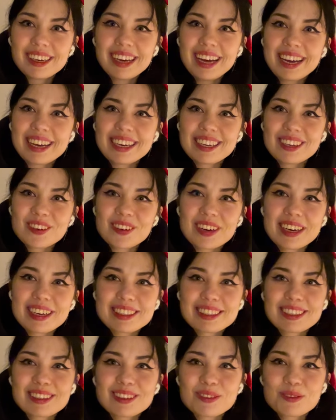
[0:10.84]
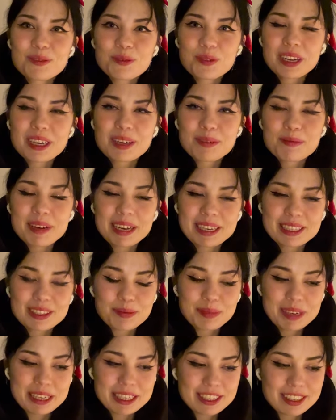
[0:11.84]
Hi, hello guys, and welcome back to
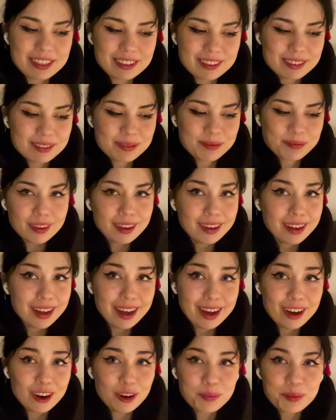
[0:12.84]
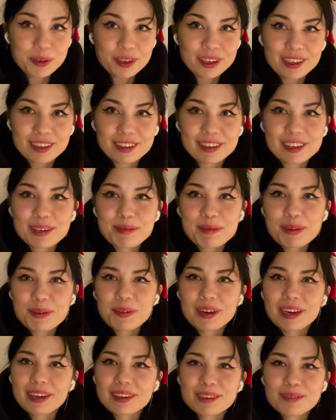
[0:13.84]
my channel. I hope you can hear me
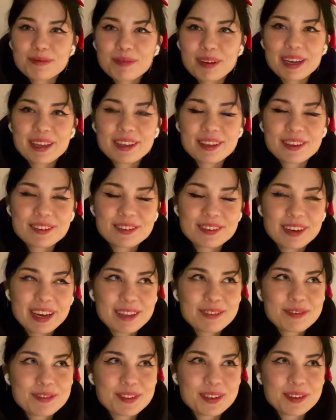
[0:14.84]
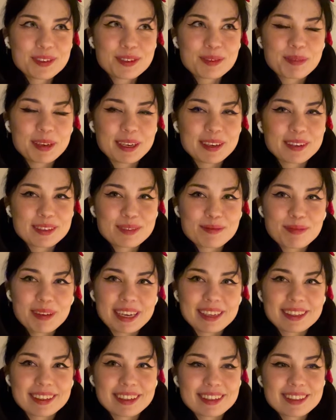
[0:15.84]
well in my new headphones because
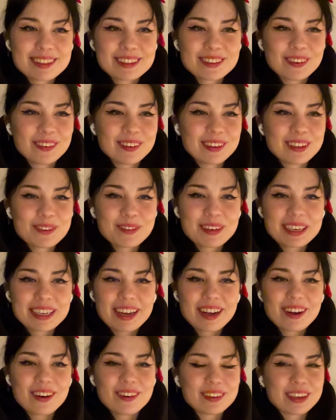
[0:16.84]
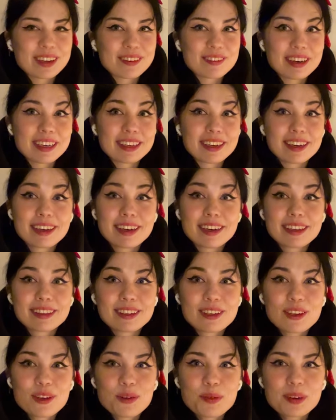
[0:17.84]
mine got stolen a week ago and I finally got the
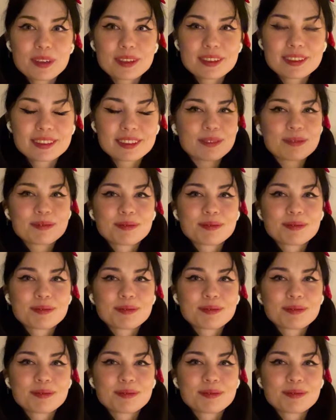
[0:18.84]
new ones.